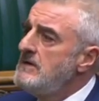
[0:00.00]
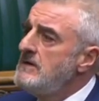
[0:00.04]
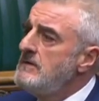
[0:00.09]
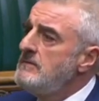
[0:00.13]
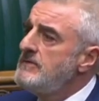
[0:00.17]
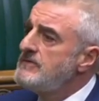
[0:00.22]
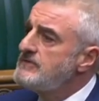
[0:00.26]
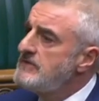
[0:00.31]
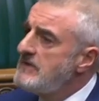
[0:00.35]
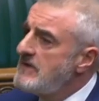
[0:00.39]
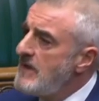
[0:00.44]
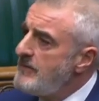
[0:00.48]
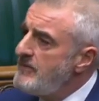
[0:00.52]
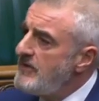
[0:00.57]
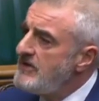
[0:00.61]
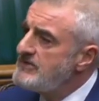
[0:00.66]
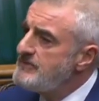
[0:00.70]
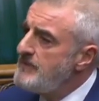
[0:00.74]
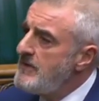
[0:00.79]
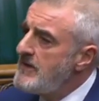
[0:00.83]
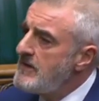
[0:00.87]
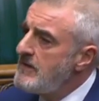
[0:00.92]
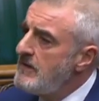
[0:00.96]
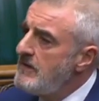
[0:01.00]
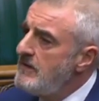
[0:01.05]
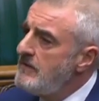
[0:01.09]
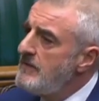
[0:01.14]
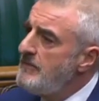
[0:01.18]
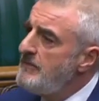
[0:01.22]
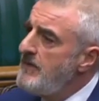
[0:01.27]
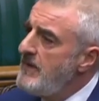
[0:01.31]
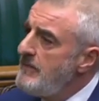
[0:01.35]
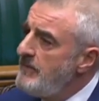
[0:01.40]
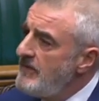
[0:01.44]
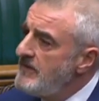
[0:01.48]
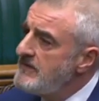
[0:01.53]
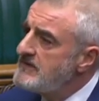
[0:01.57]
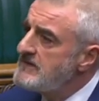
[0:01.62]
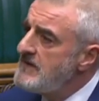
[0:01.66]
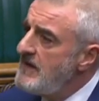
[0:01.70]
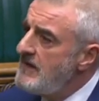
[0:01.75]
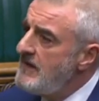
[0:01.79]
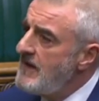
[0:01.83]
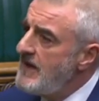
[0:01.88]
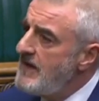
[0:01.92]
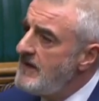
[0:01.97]
Mr. Deputy Speaker, the people that
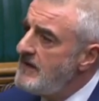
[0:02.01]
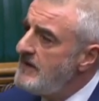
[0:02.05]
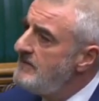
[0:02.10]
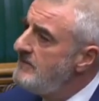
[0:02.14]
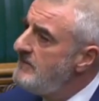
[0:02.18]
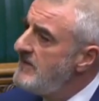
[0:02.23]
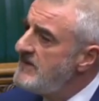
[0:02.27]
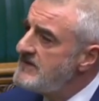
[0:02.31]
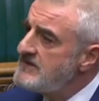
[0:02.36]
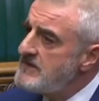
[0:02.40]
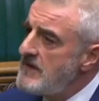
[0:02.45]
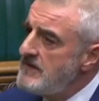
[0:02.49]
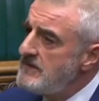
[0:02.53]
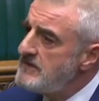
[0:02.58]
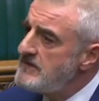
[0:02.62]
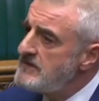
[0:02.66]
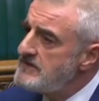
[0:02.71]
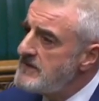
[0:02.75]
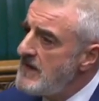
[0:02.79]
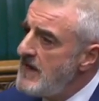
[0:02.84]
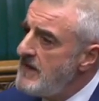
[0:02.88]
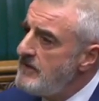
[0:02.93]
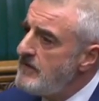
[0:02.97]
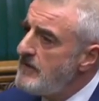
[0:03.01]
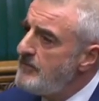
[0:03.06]
say that misunderstand the